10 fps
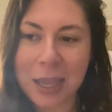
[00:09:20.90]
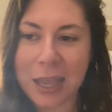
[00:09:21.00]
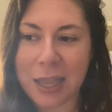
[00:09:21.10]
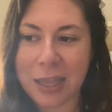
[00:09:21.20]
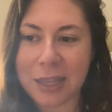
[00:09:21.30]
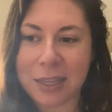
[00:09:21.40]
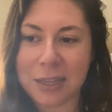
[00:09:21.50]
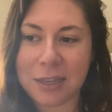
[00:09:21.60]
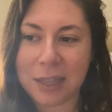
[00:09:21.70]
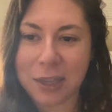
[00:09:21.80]

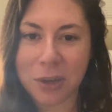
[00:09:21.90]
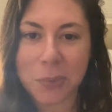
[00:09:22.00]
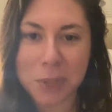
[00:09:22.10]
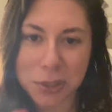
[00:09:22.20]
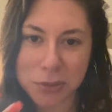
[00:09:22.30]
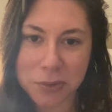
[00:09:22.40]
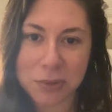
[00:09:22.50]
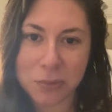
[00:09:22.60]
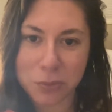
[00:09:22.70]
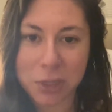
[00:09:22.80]
And I would
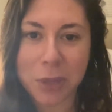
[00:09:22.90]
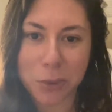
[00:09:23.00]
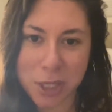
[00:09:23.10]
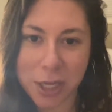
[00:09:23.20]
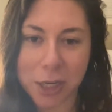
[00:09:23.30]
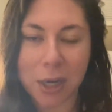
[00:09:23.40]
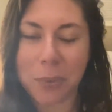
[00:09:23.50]
do, when they were younger,